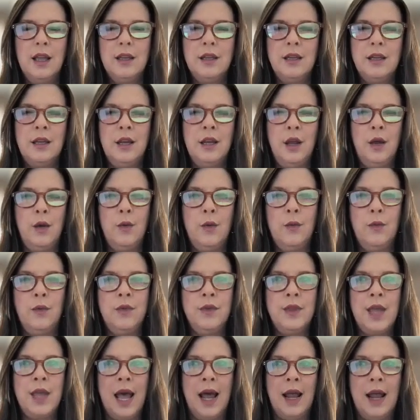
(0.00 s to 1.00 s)

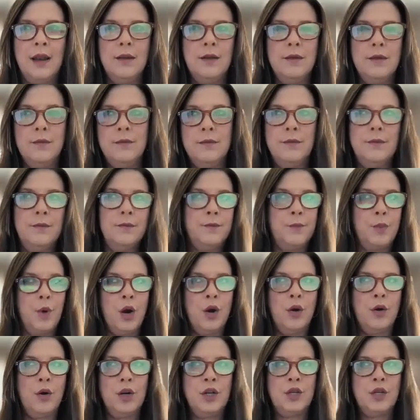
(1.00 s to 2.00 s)
that
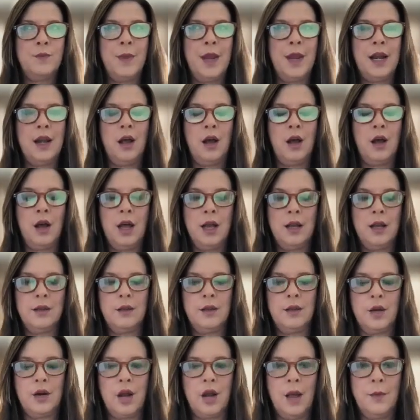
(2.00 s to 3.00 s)
brokerage
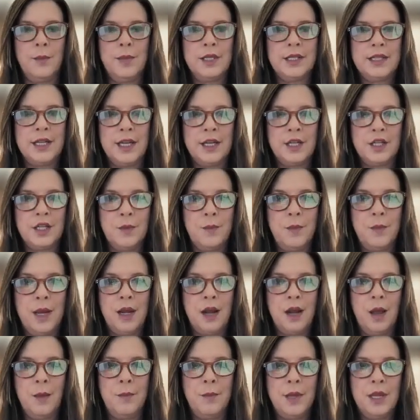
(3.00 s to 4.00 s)
their compensation may
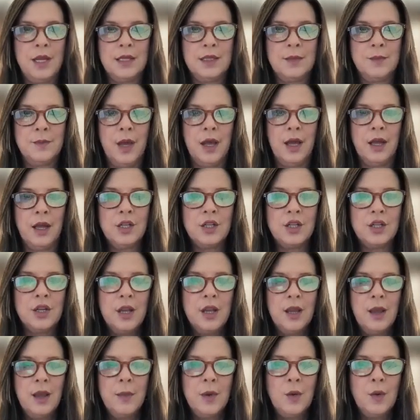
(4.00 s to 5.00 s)
not be as much.
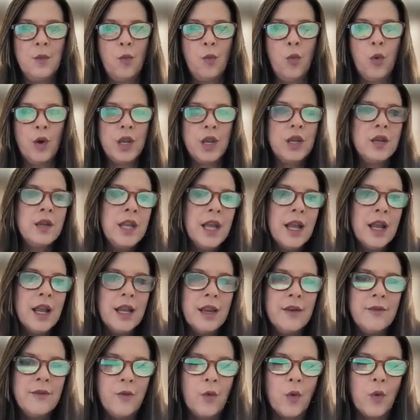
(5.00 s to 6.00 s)
I mean, what are you
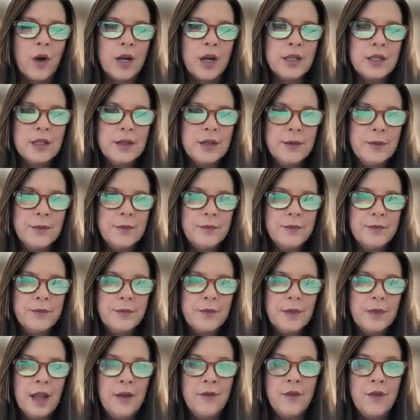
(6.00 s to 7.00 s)
getting for it?
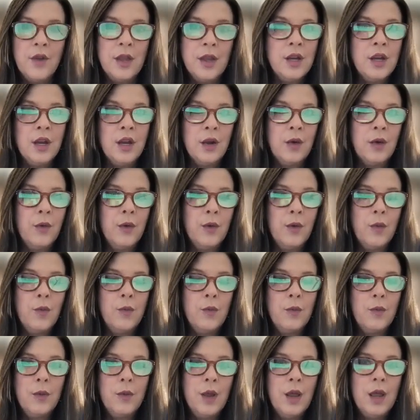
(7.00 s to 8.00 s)
Have
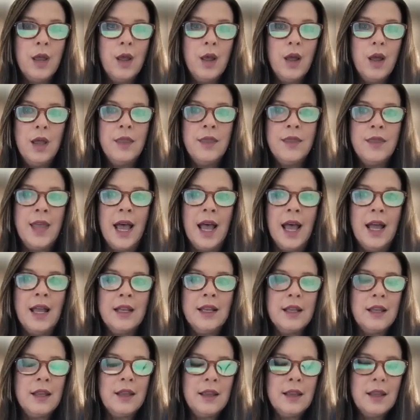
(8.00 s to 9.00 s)

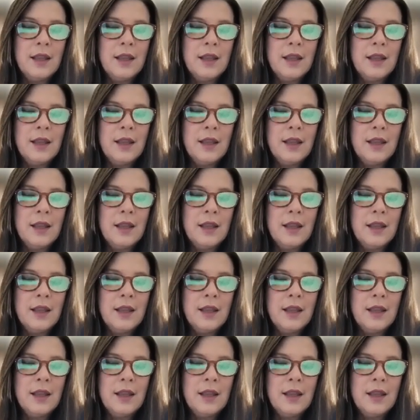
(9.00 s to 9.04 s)
that